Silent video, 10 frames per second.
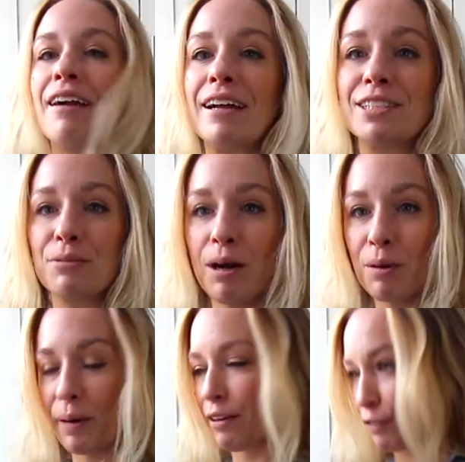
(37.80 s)
All right, so while
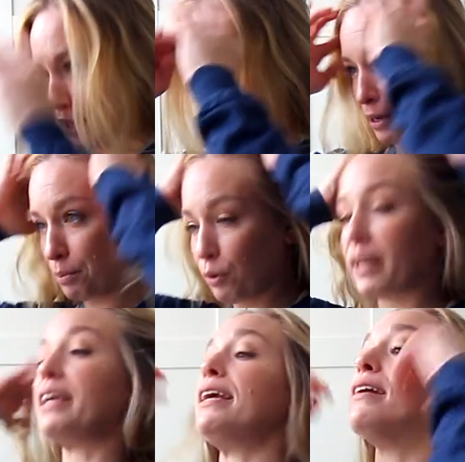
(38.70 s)
we're waiting for that bad
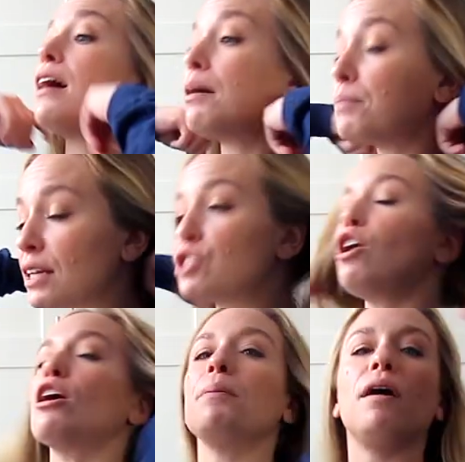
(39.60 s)
boy to heat up, let's
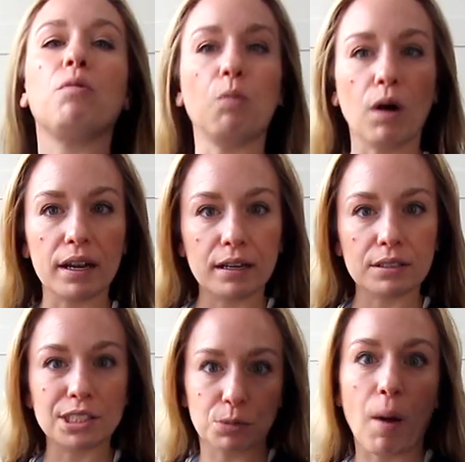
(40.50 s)
talk about
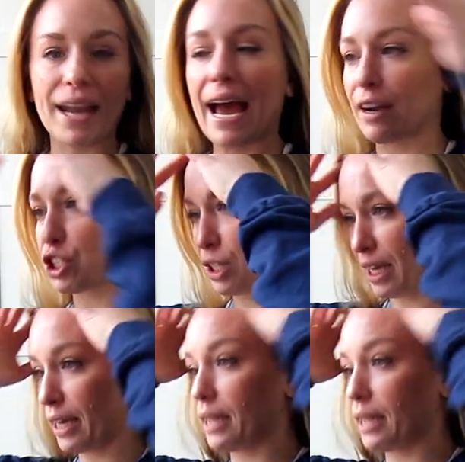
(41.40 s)
what sweat actually